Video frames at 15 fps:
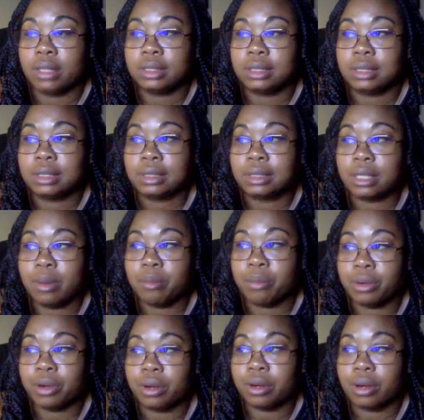
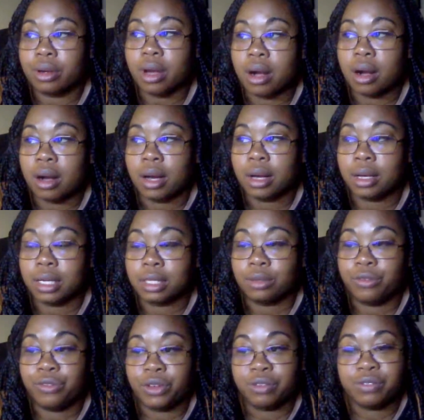December
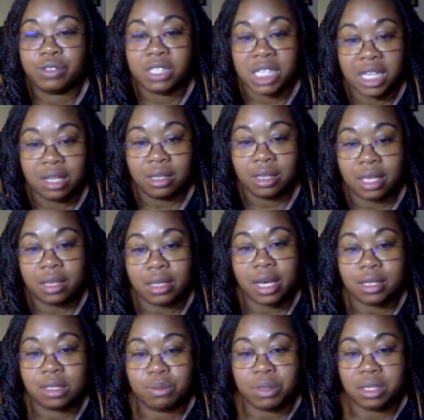15th, and
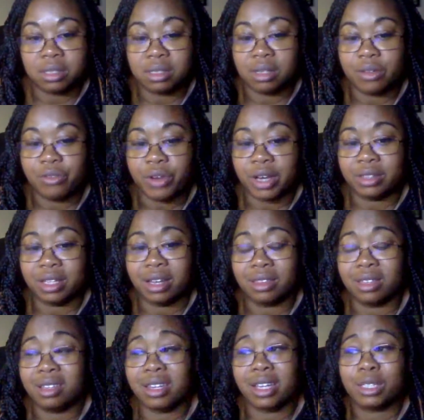that's because of the fact that
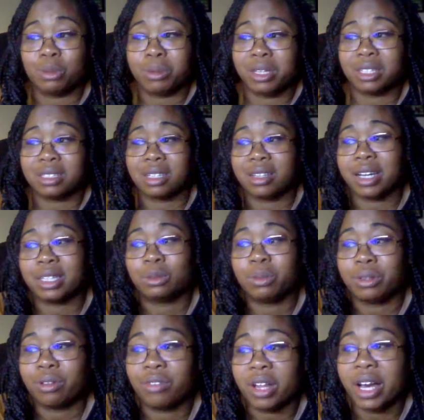the next week is the last
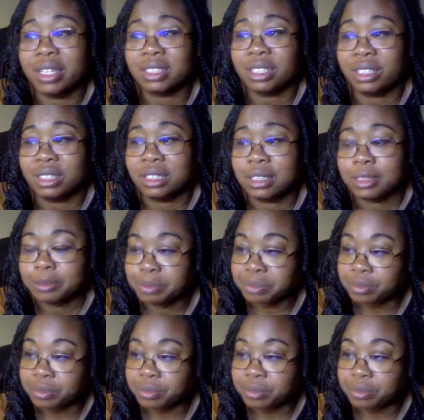week of classes.